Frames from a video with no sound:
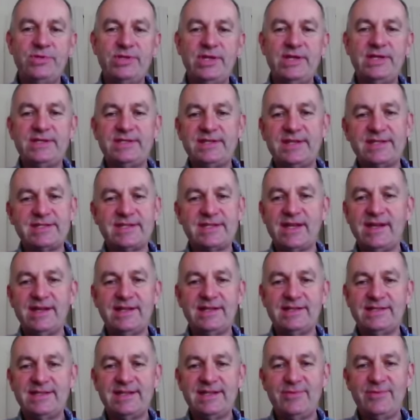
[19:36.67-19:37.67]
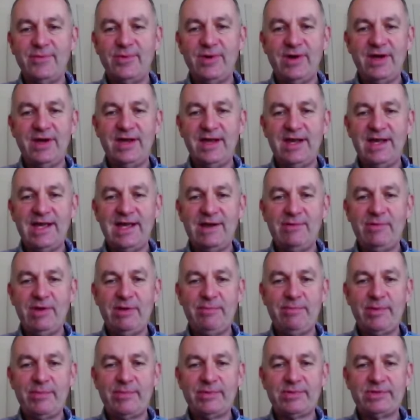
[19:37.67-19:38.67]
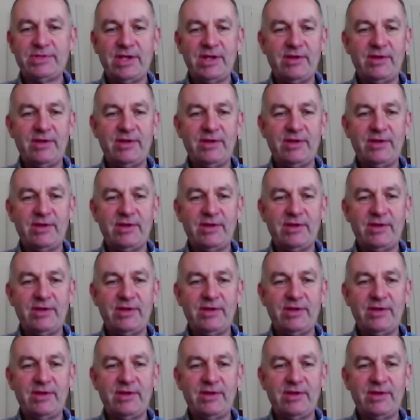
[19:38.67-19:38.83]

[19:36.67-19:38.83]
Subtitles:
in society where we people say,